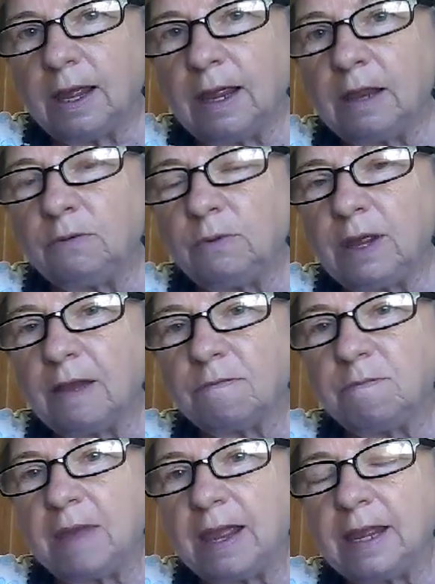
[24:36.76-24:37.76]
and we
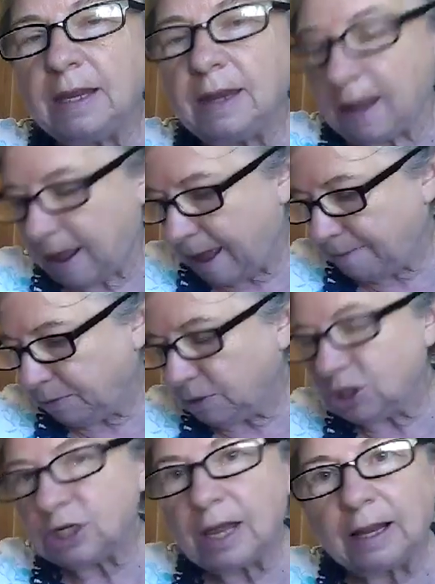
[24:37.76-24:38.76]
have made apple
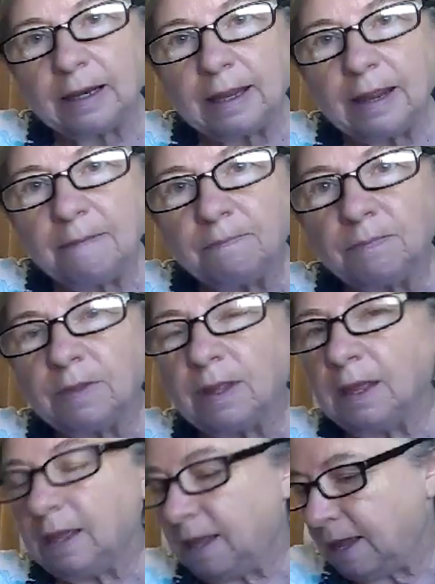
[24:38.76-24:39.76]
jelly,
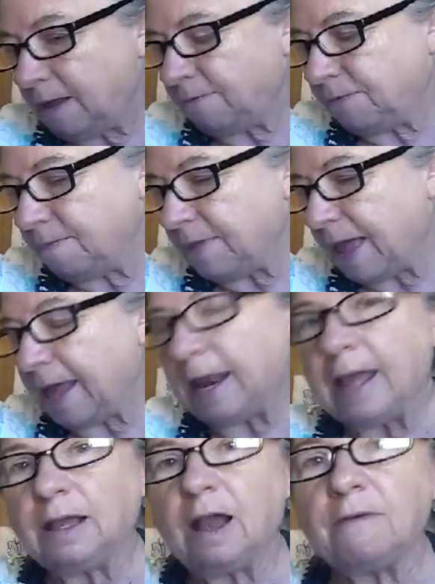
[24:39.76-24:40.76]
and from that
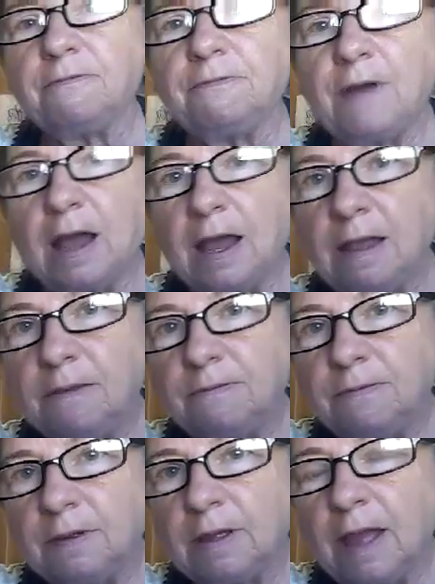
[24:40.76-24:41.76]
I got
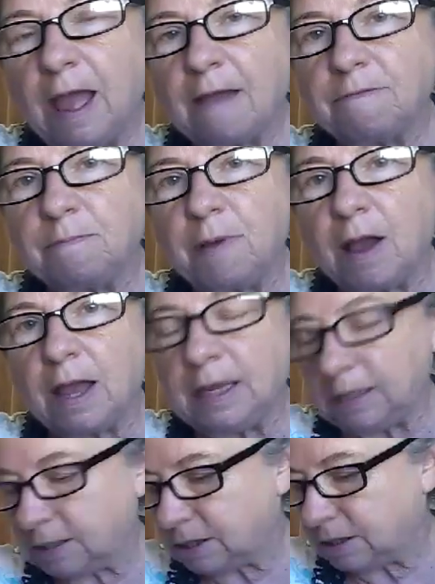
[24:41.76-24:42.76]
5 1/2
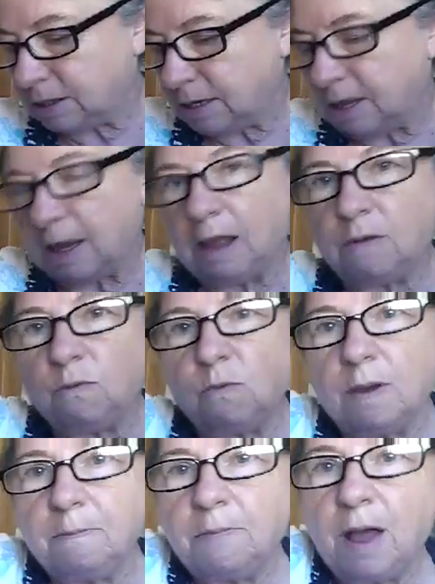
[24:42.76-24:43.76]
pints and
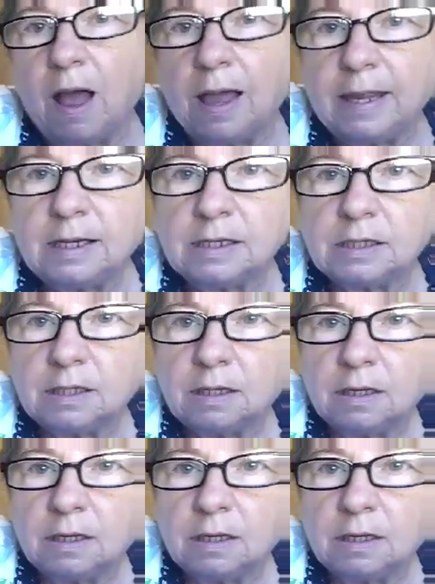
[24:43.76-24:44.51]
1 pint.